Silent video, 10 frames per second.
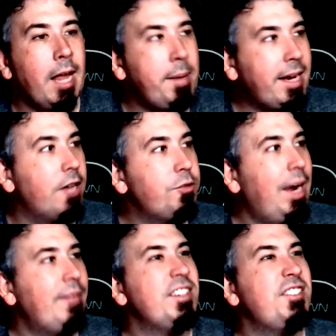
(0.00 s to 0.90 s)
because we have
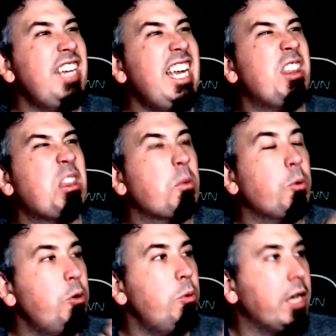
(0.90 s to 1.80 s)
to see
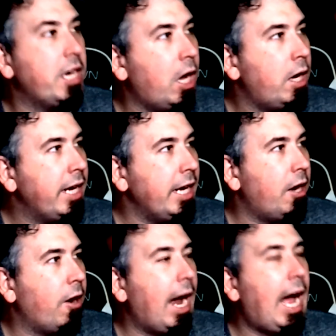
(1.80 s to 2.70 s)
through the gunk in
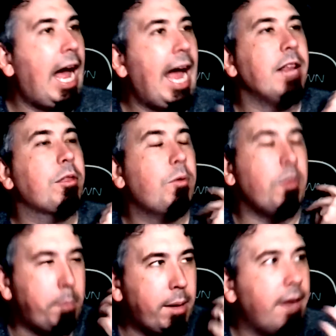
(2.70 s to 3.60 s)
our eye, through the
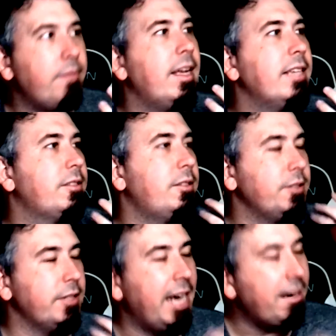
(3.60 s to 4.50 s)
blood vessels
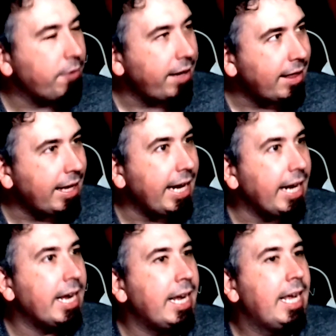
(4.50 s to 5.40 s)
and everything,
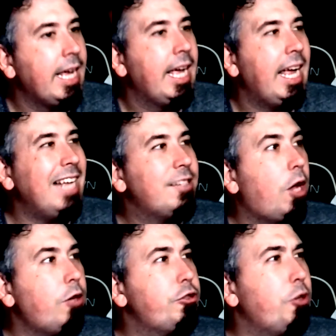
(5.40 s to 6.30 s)
it's
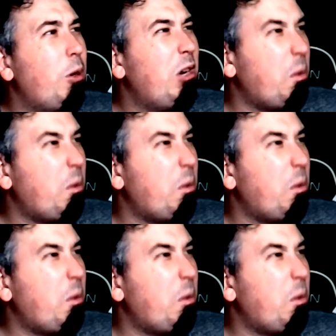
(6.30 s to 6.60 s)
also a little